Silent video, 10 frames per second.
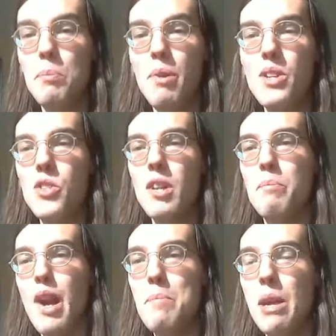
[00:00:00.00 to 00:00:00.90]
with the
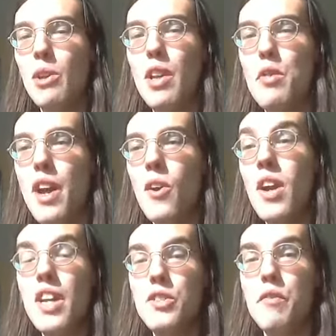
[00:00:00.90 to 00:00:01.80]
president primarily
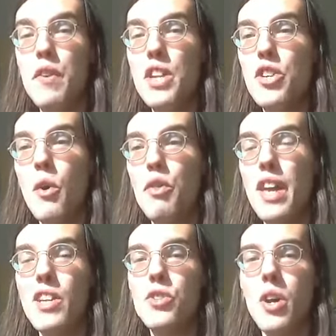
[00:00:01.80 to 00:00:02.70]
there to
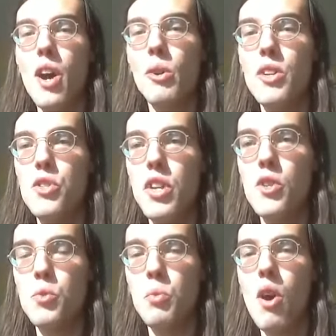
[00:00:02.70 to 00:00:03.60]
veto things Congress
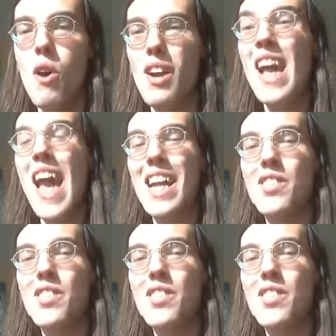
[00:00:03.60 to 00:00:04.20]
does wrong